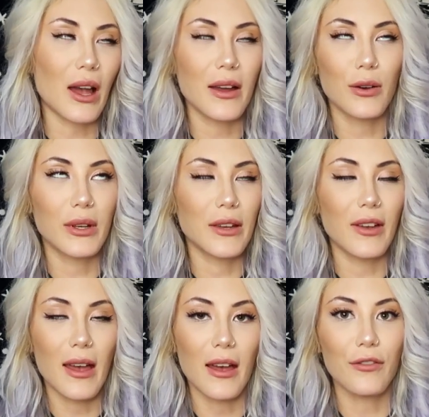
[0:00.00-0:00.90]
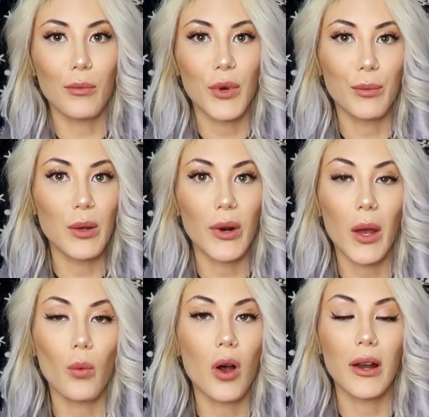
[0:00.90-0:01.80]
I don't give a F, I'm gonna be what I
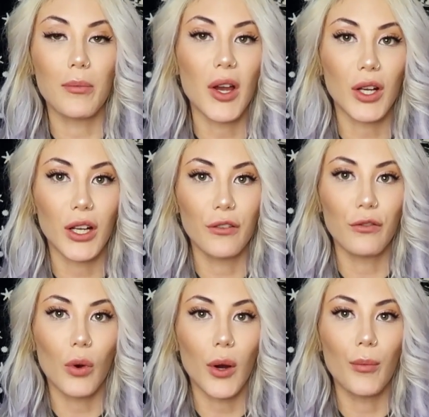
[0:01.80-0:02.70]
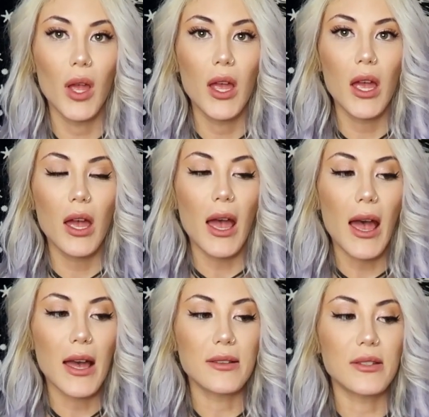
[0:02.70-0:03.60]
want, I'm not gonna conform
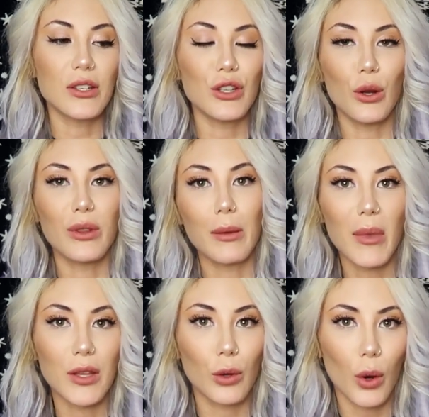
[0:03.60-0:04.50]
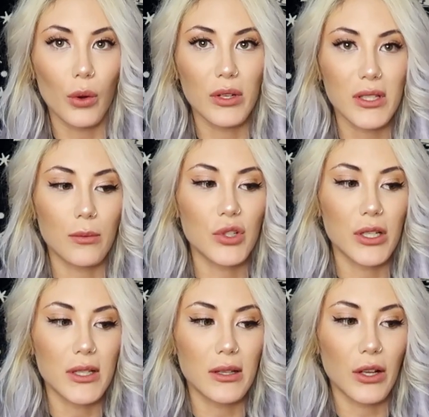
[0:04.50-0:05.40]
as you know they make their own
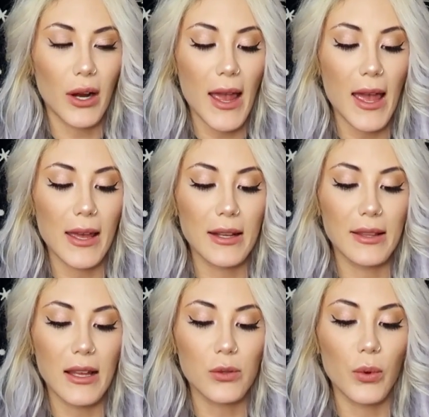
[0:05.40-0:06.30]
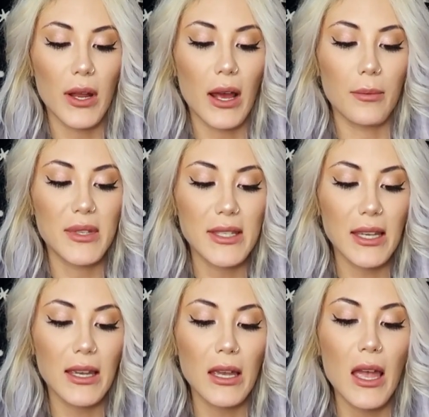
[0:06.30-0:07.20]
assumptions in their head and that's what I'm
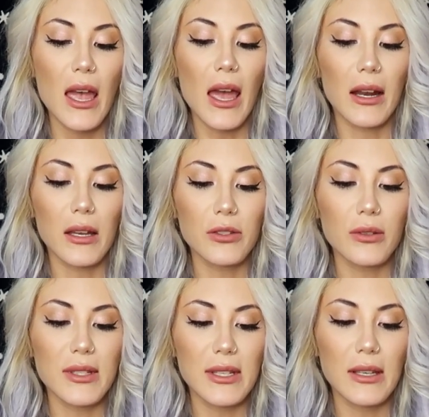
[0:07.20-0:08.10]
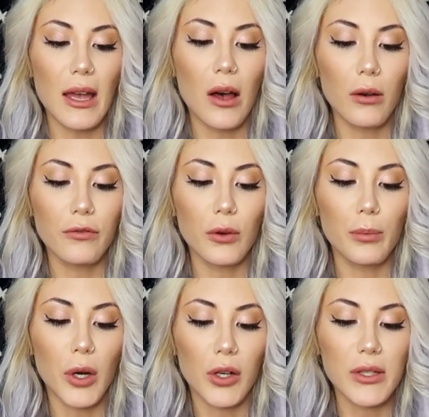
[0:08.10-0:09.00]
seeing and I also see helpful
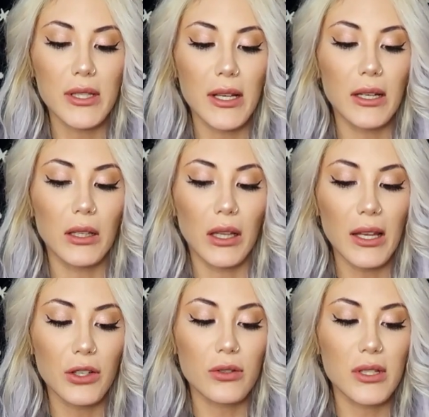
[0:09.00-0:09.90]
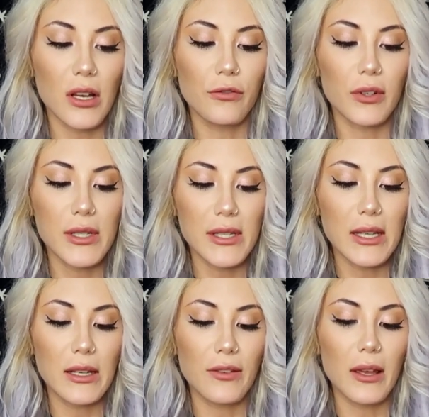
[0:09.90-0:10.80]
person let yourself
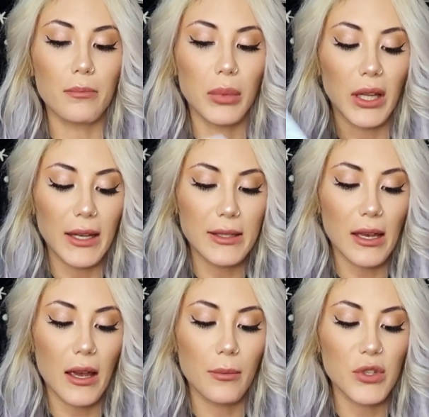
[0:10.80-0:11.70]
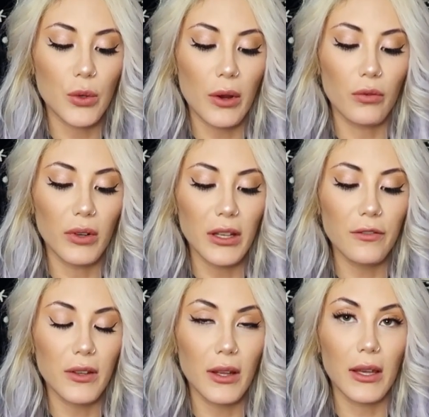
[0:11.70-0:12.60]
receive and playtime so I really
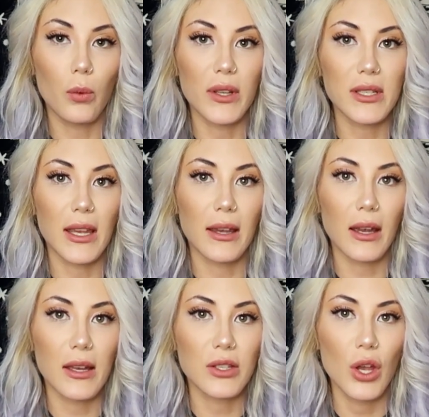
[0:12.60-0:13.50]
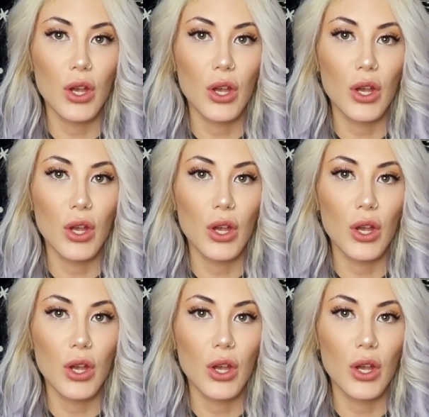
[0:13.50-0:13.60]
feel like once again guys